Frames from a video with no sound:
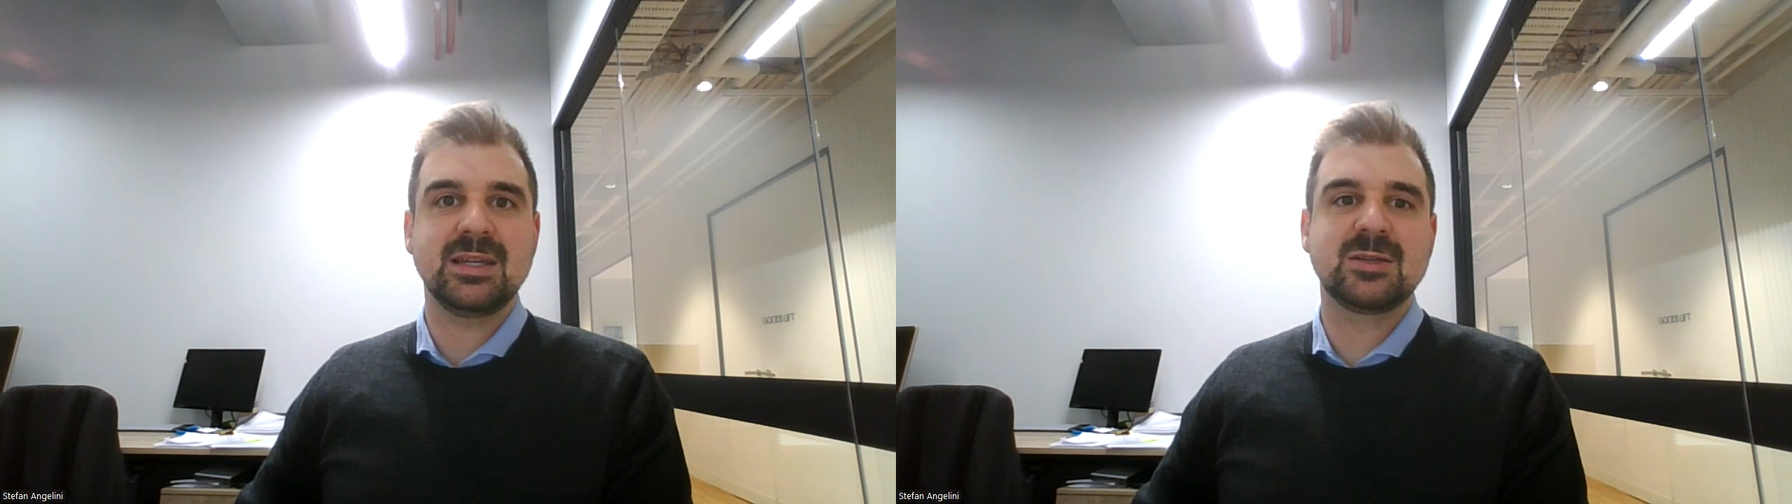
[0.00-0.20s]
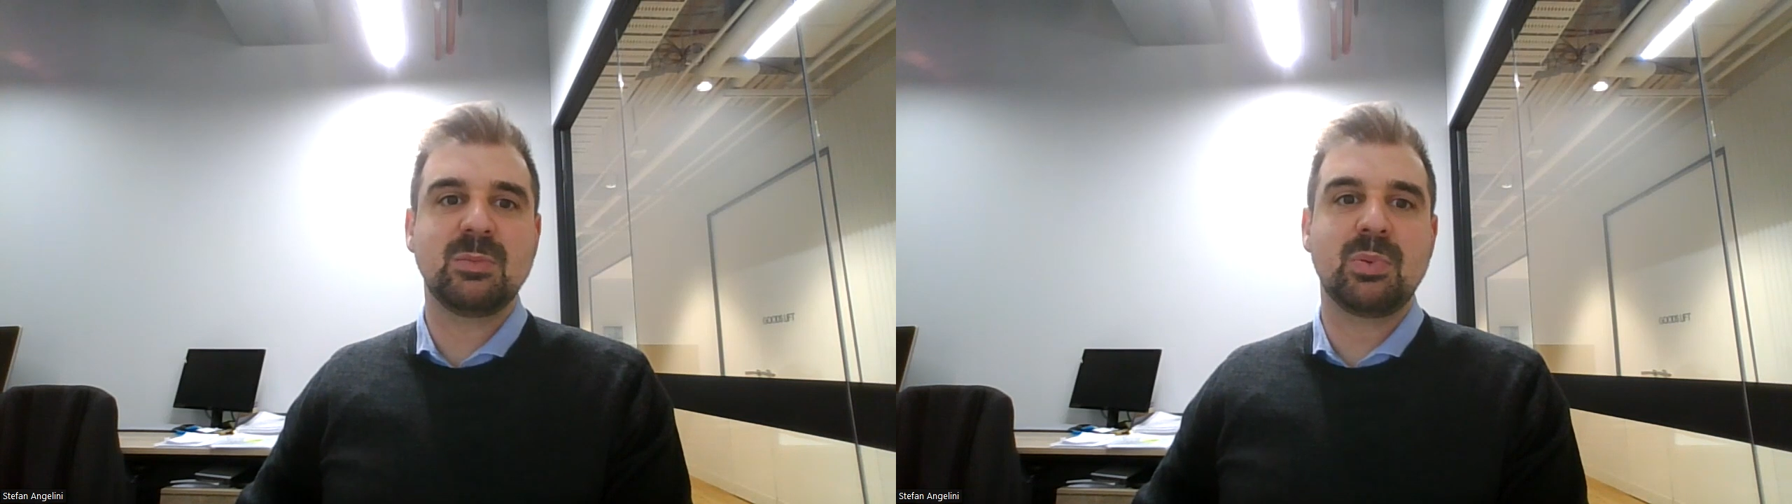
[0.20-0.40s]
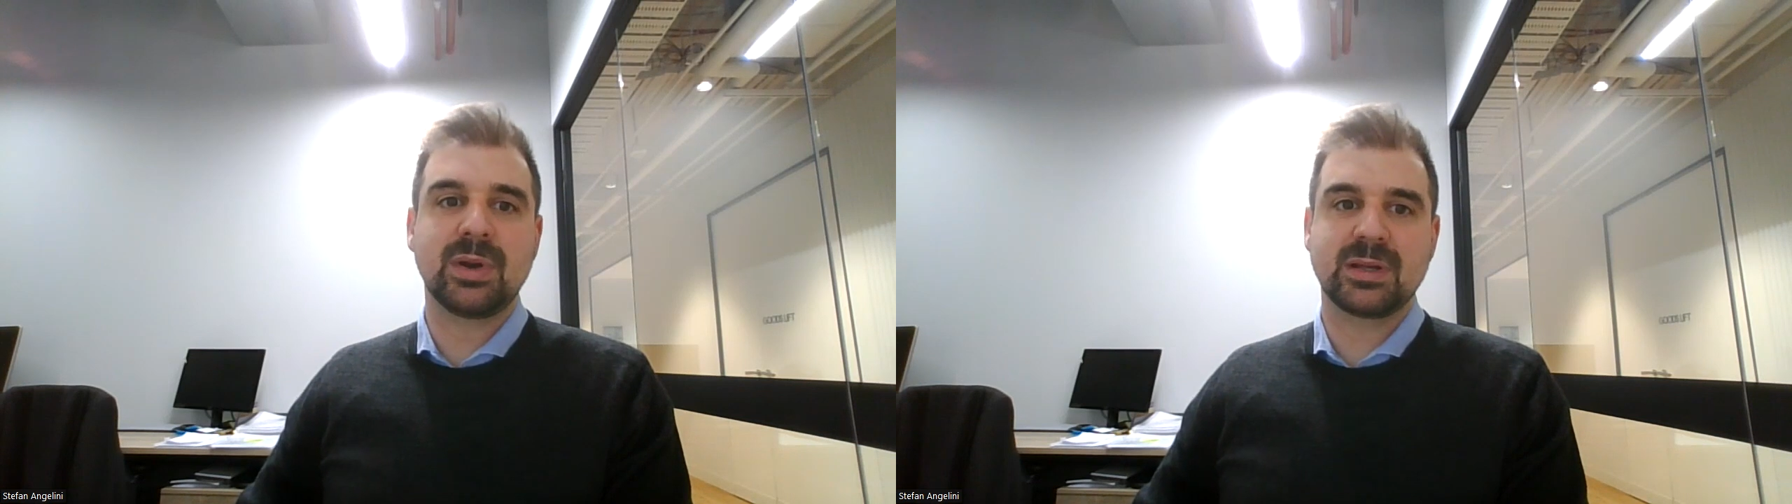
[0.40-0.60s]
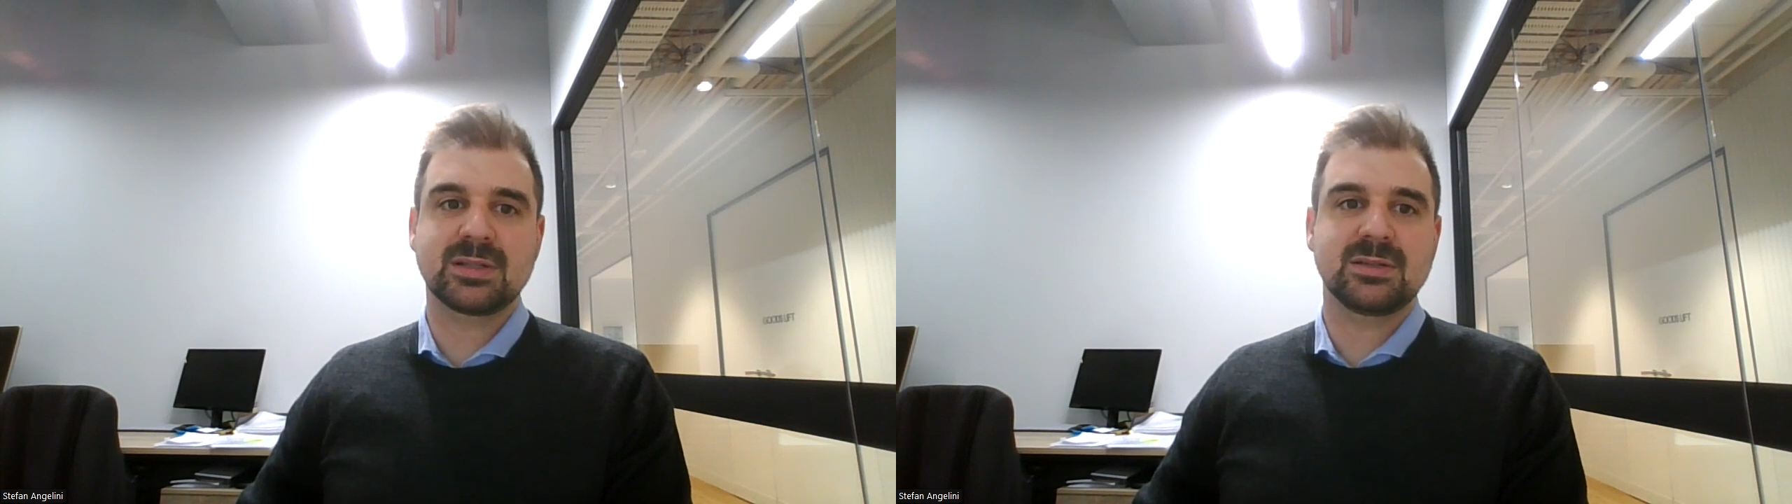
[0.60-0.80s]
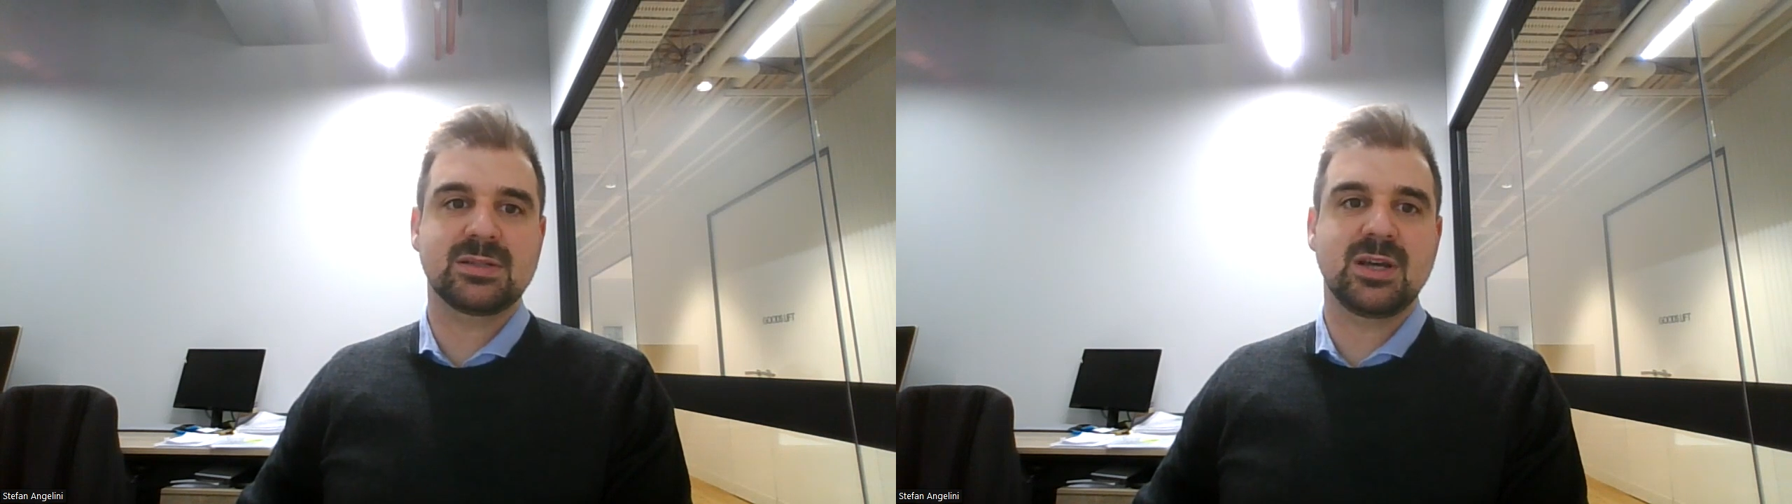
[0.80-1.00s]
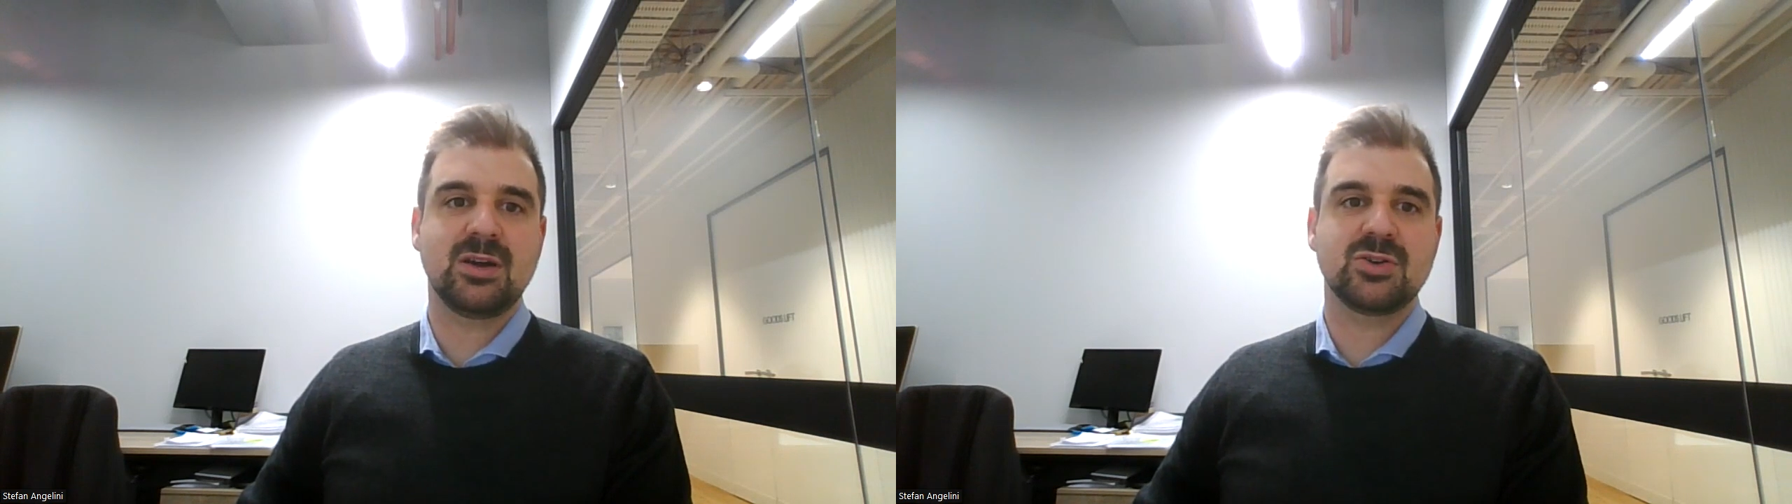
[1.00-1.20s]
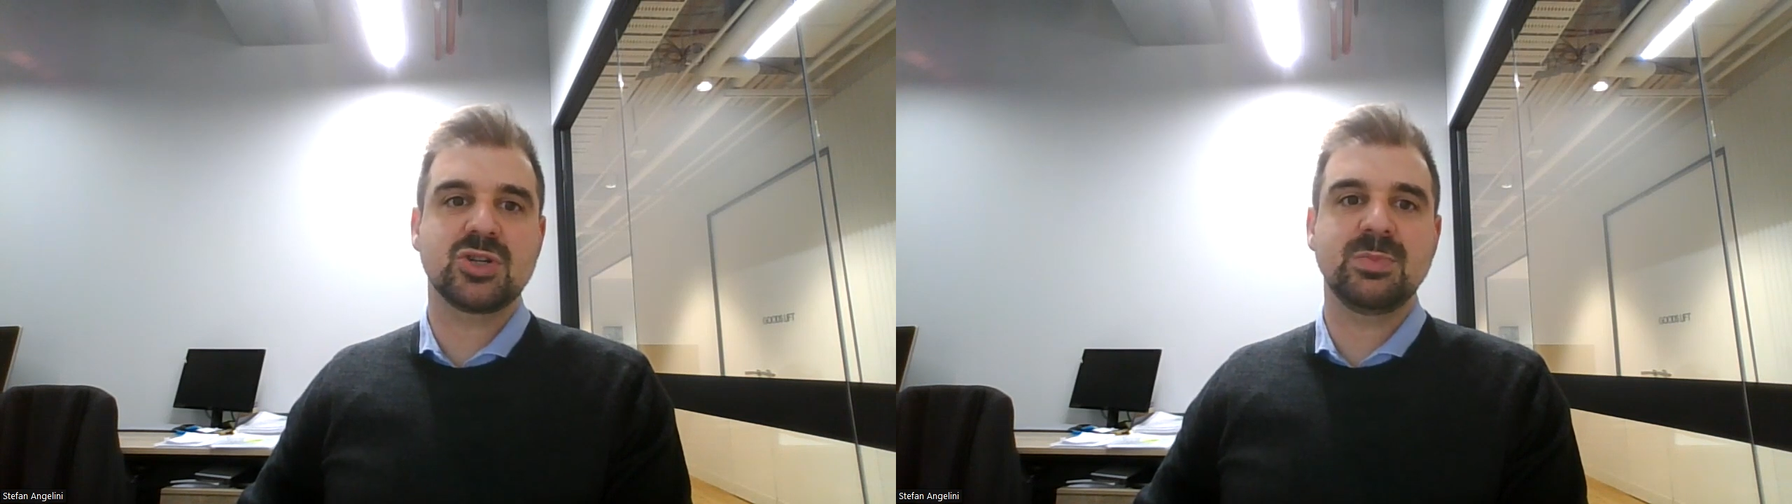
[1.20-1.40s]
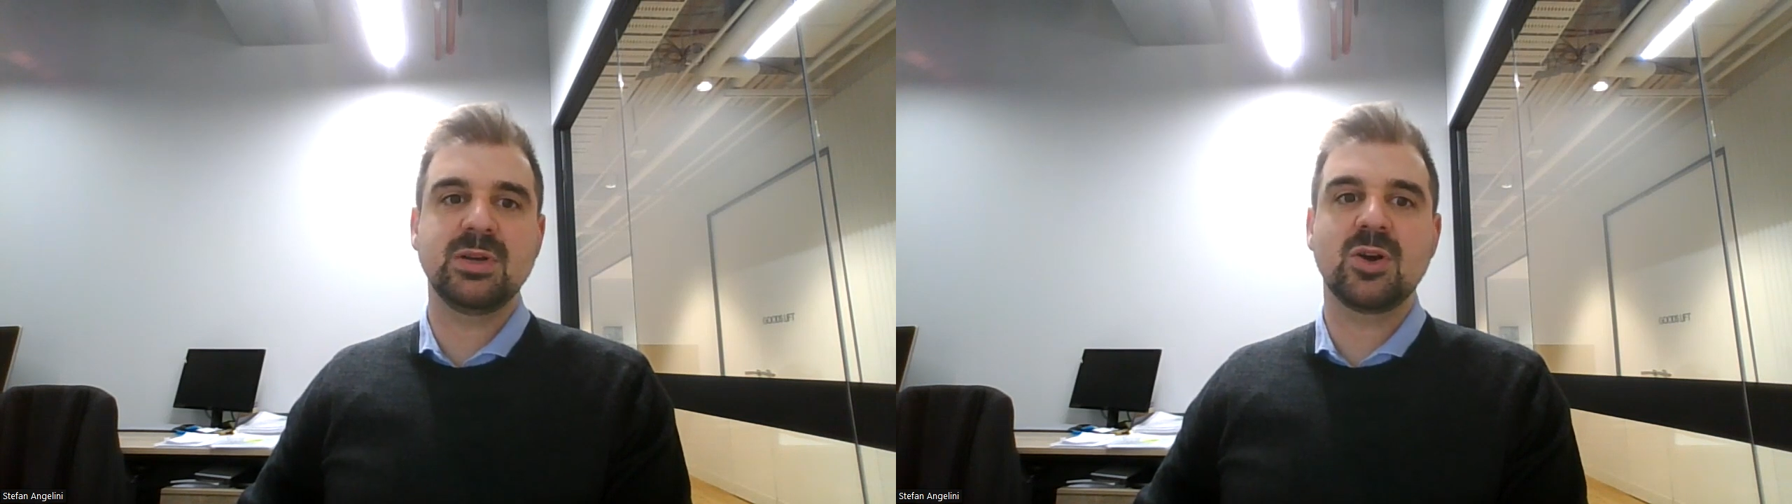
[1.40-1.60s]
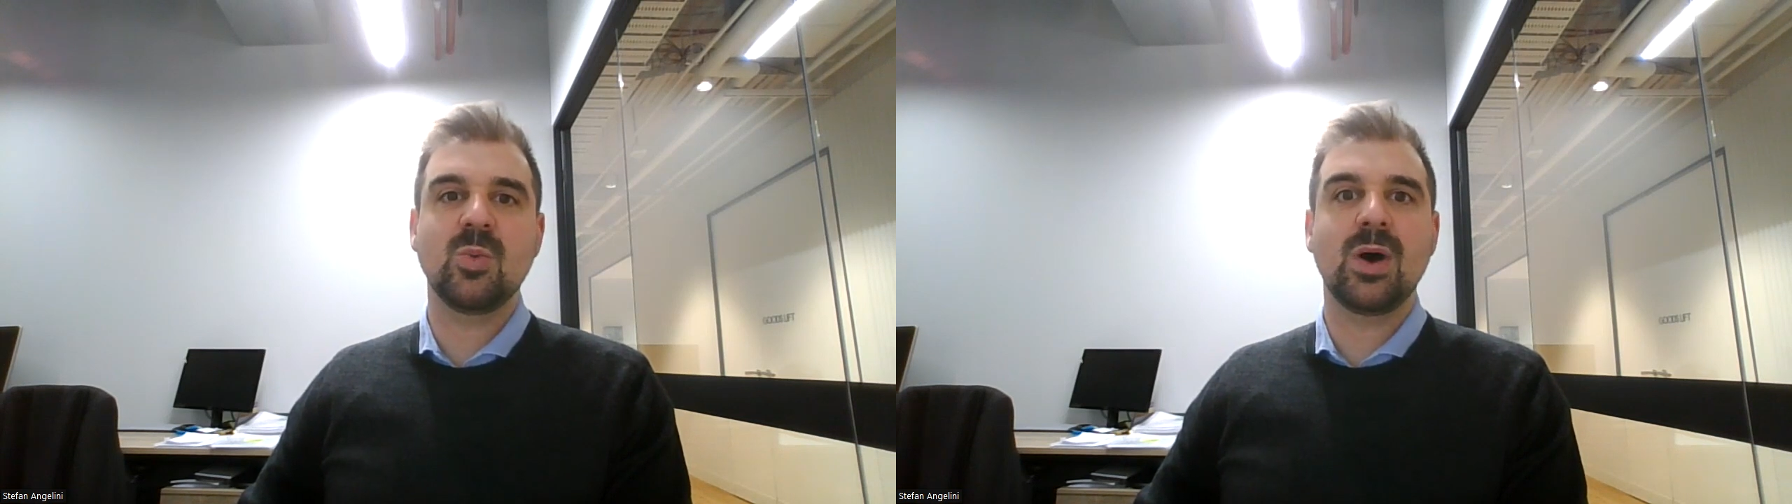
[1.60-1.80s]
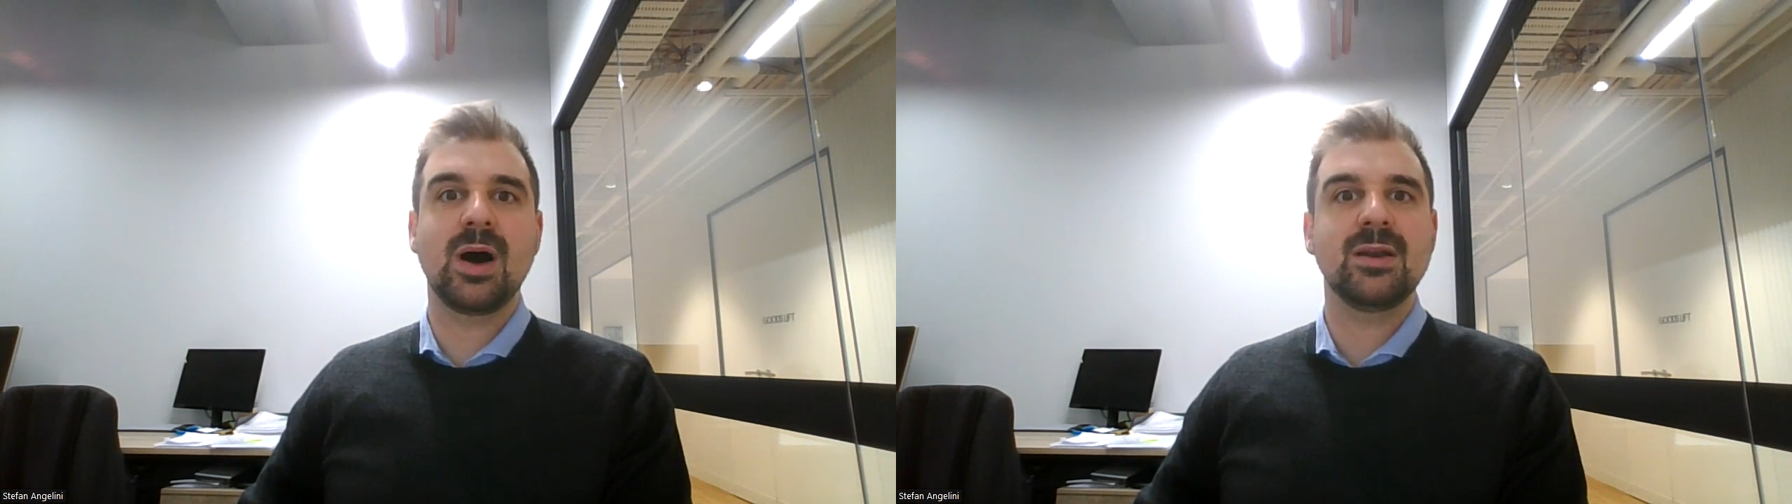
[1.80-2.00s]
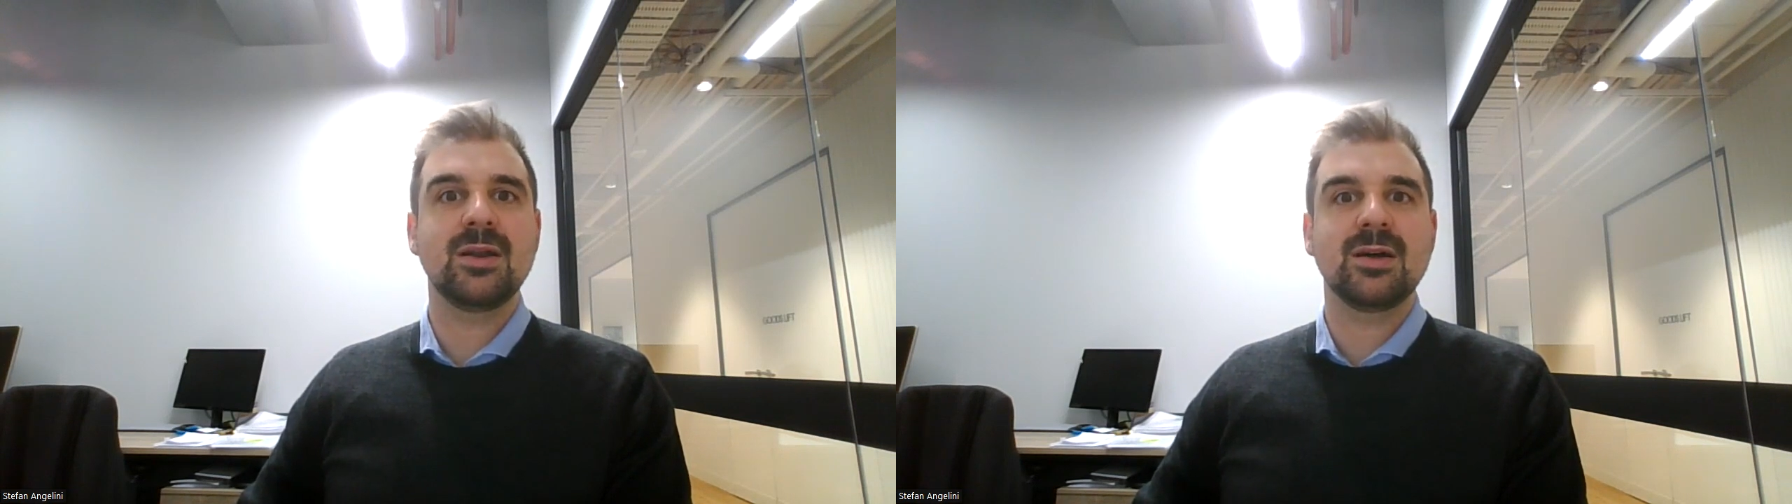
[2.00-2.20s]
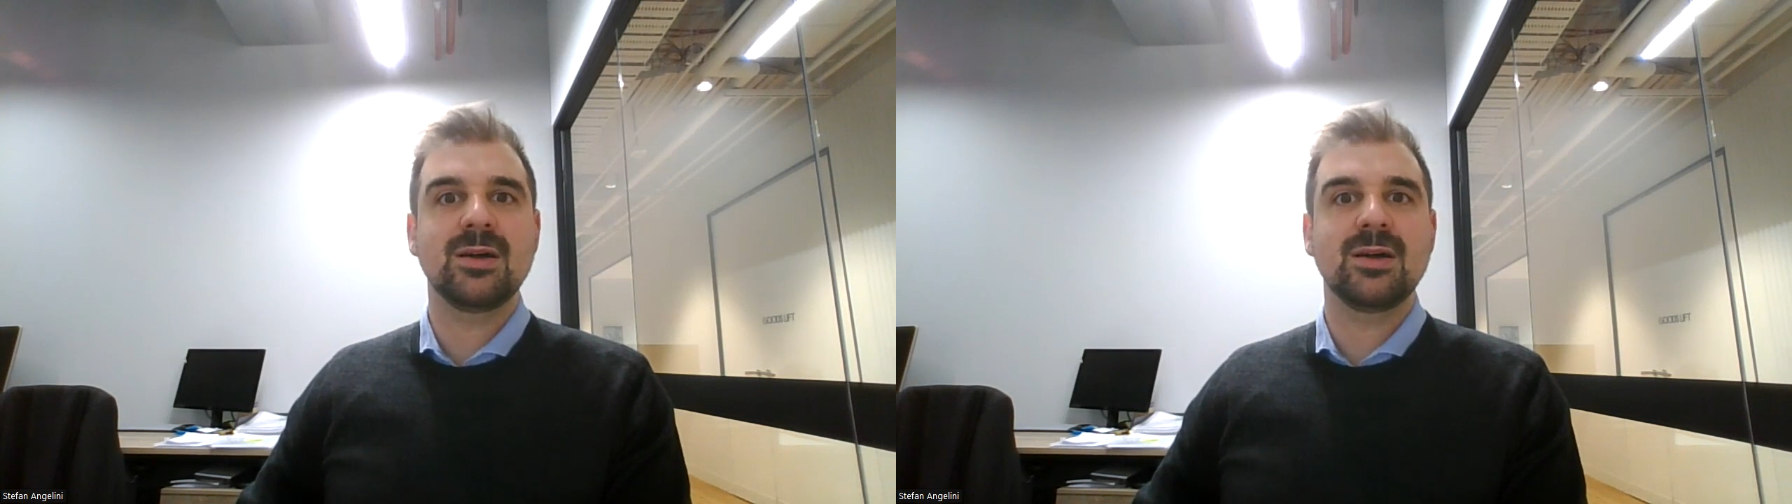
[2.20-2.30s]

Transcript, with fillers: into bricks. So it should be a good one.